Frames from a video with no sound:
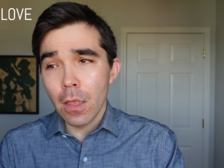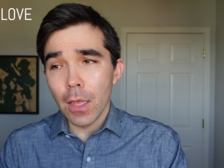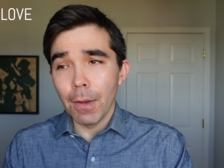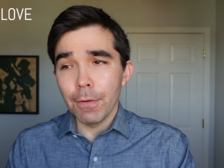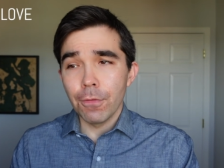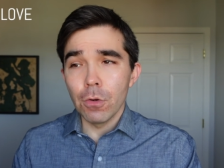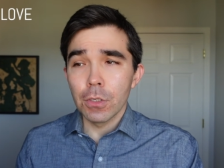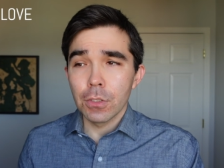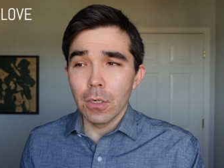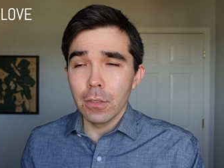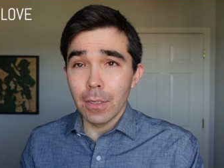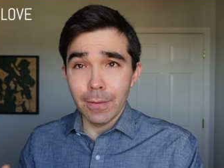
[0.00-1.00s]
They might focus
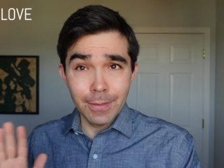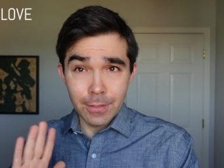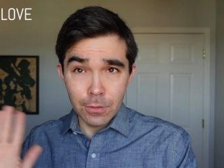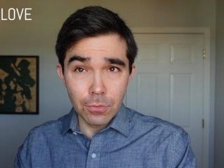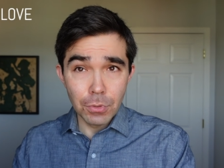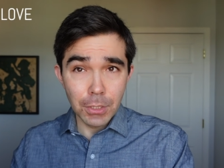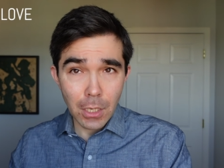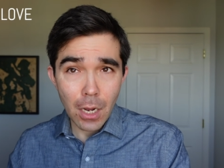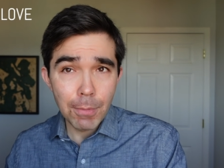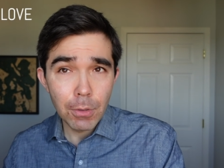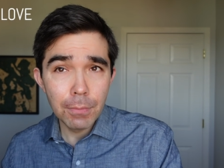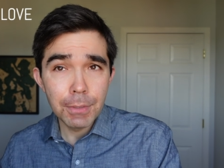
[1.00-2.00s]
on, uh, this is a really
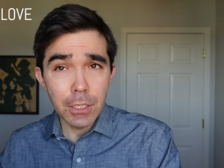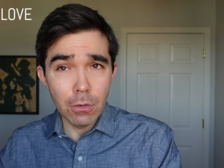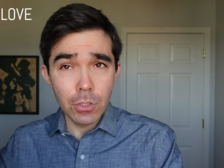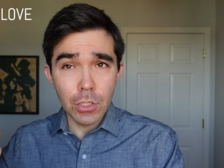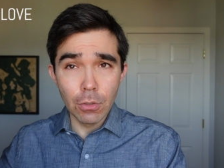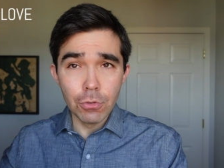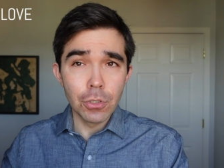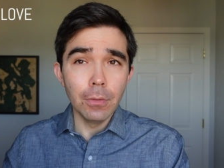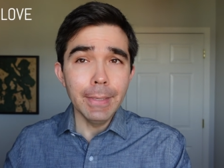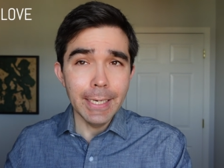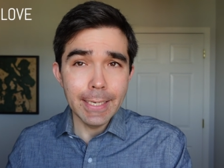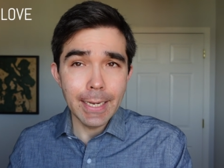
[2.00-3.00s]
common one, but, you know, social
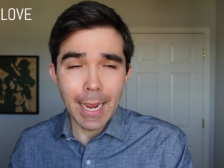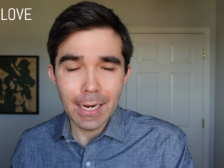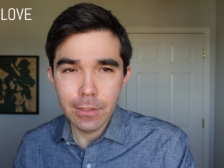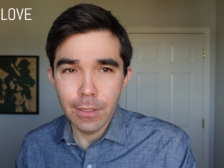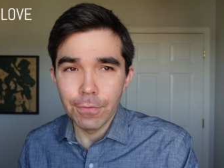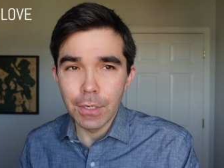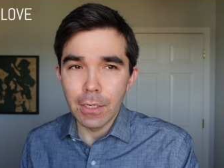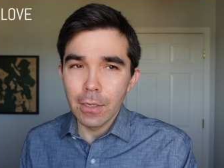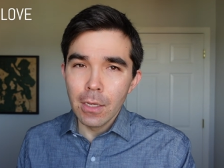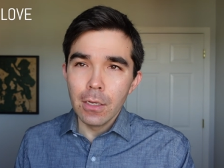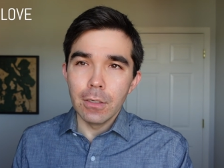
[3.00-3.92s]
media activity.